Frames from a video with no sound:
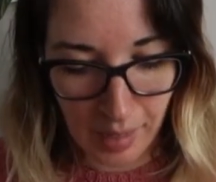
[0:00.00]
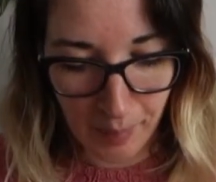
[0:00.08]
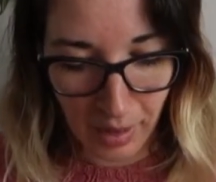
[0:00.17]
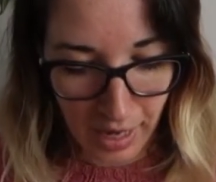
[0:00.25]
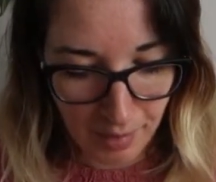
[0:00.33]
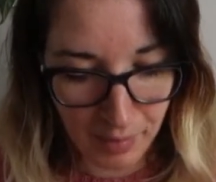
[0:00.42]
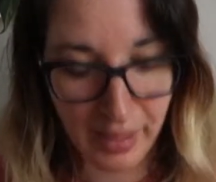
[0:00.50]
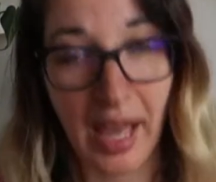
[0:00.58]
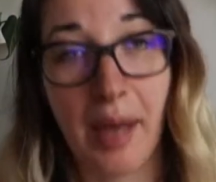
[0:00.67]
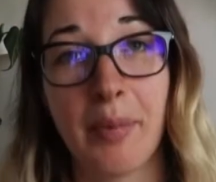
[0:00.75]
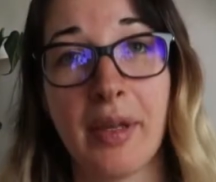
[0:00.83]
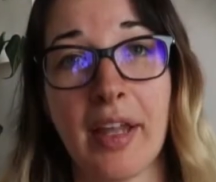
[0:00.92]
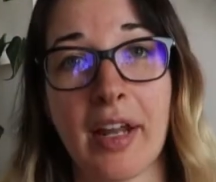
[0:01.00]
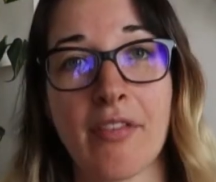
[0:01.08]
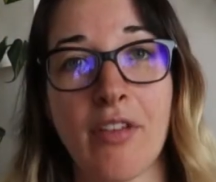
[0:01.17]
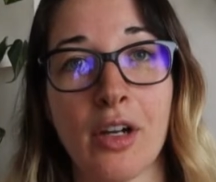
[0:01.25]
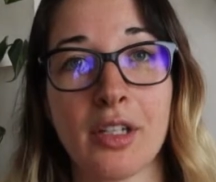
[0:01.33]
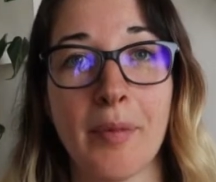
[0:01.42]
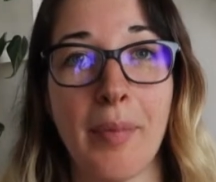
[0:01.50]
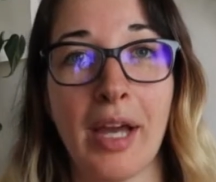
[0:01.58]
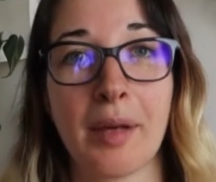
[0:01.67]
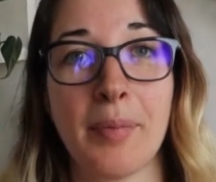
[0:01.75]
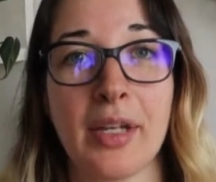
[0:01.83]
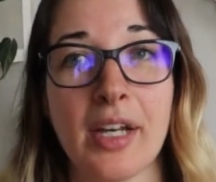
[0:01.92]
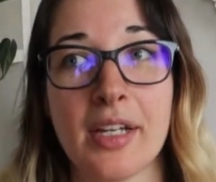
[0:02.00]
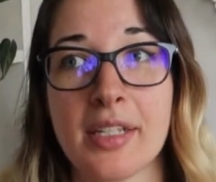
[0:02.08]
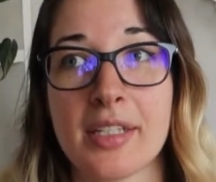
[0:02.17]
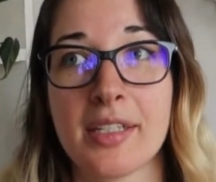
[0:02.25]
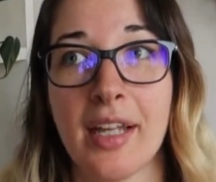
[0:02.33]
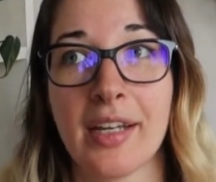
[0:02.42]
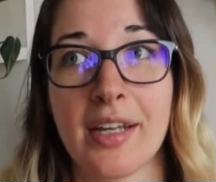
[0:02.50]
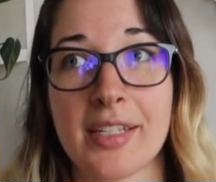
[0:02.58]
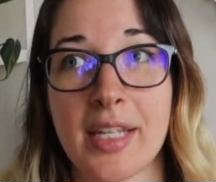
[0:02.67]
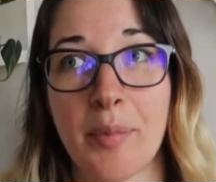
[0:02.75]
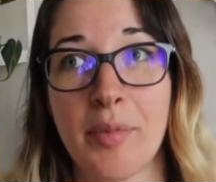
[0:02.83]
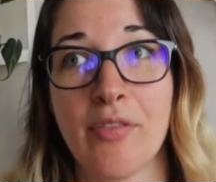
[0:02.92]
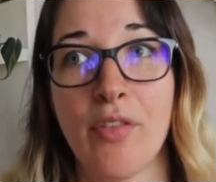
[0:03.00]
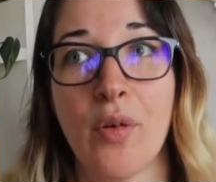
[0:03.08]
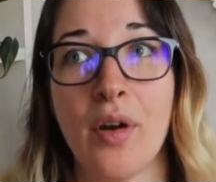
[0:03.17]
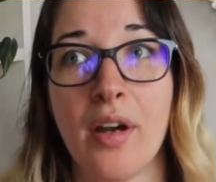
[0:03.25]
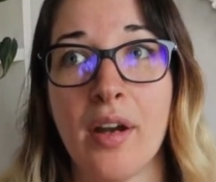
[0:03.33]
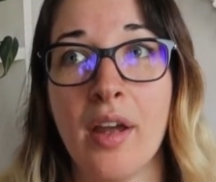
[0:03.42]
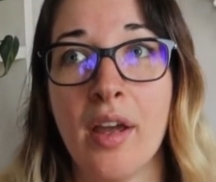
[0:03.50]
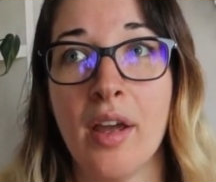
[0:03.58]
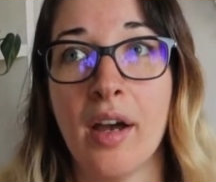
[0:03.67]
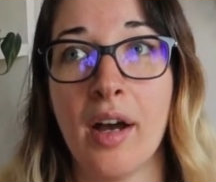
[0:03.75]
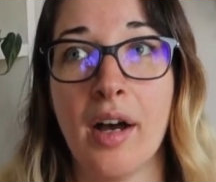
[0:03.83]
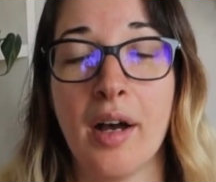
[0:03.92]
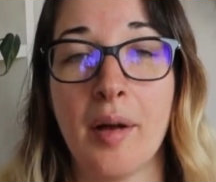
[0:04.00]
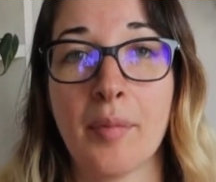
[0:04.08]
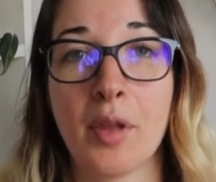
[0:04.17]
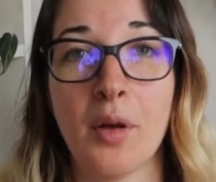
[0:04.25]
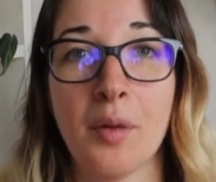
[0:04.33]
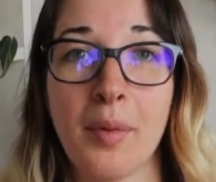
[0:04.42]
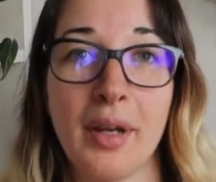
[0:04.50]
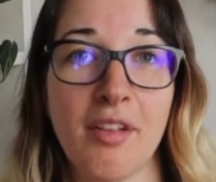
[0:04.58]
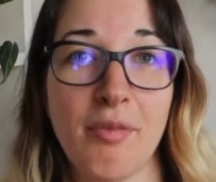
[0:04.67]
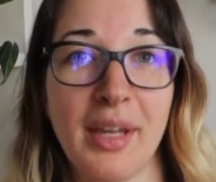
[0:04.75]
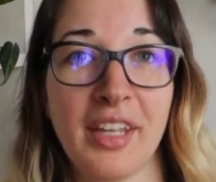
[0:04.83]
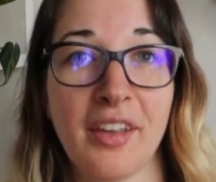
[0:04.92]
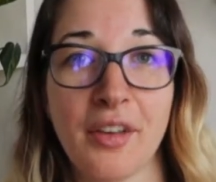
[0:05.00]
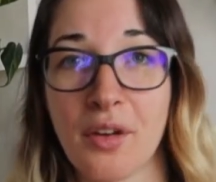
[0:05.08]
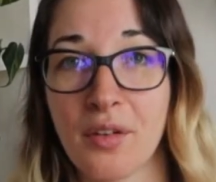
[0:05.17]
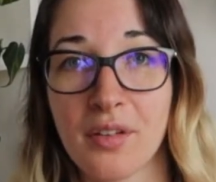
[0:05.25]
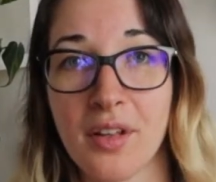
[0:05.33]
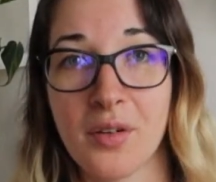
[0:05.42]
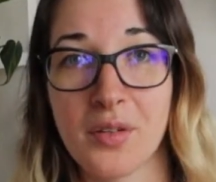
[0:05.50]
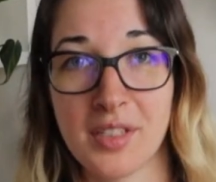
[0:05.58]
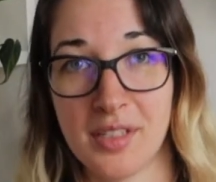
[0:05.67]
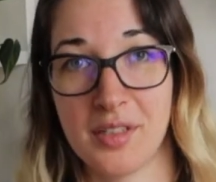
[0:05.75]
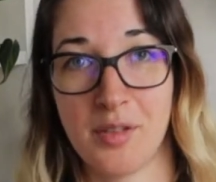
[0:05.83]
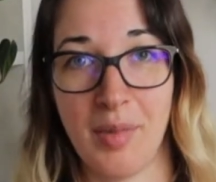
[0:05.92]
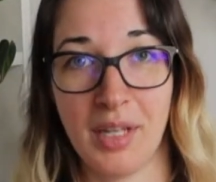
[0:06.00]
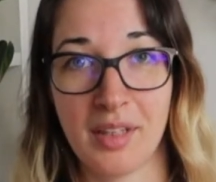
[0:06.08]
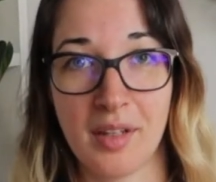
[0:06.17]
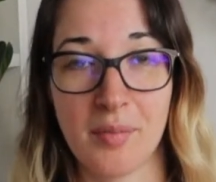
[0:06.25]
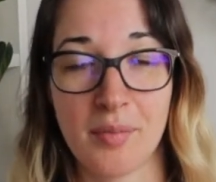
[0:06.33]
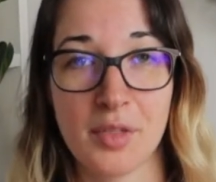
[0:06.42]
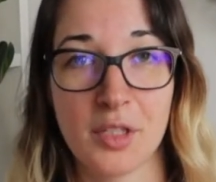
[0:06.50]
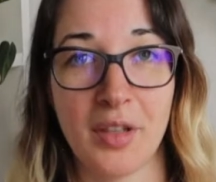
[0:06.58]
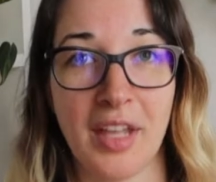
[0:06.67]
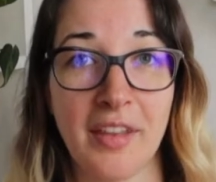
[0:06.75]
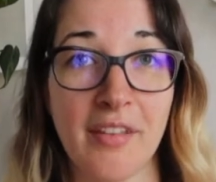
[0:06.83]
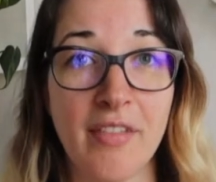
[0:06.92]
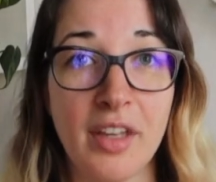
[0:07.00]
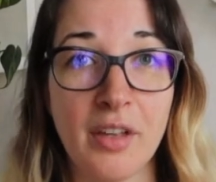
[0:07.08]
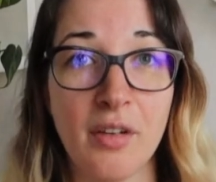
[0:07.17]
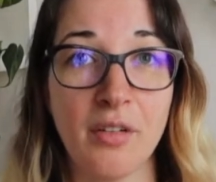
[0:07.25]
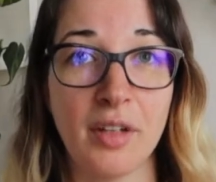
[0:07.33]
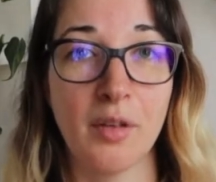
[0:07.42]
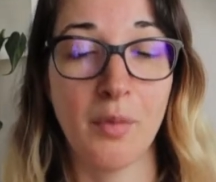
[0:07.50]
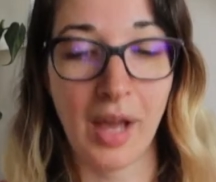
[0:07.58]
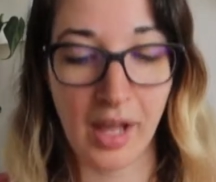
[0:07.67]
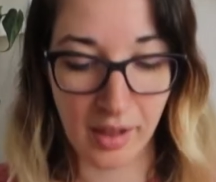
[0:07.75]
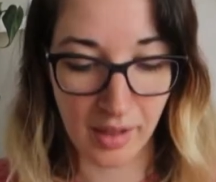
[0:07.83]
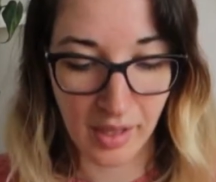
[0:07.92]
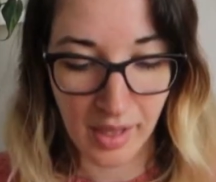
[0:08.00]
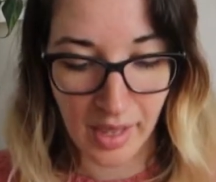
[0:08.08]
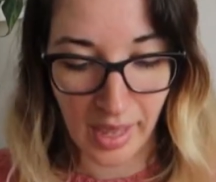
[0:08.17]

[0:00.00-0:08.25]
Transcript: But I'm really happy that I frogged it back because, like I said before, the whole point of making your own clothes is to make them so that they fit you really well.